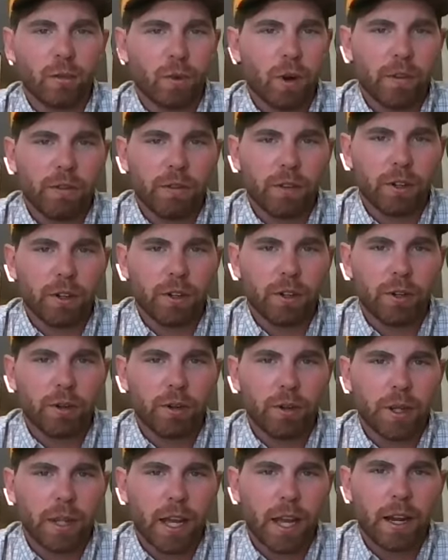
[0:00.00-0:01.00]
wherever you're
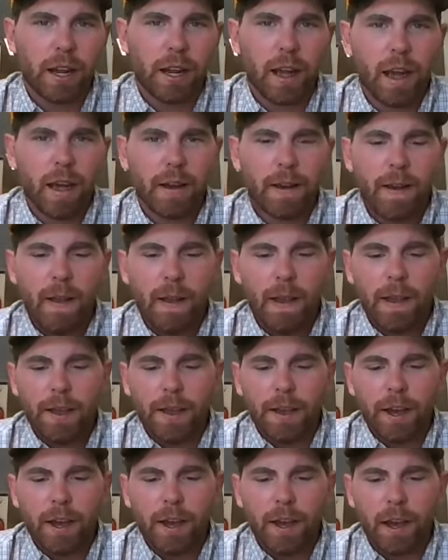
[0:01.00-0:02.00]
doing that
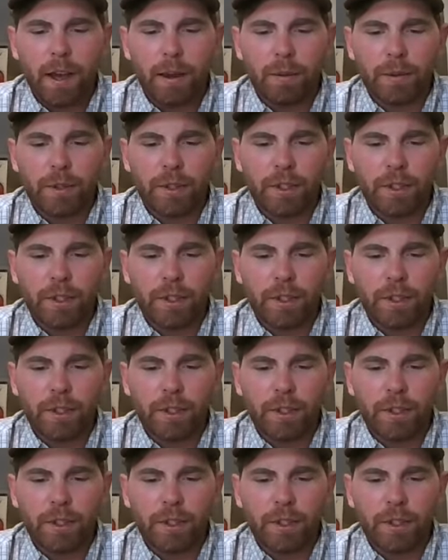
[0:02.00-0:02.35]
at.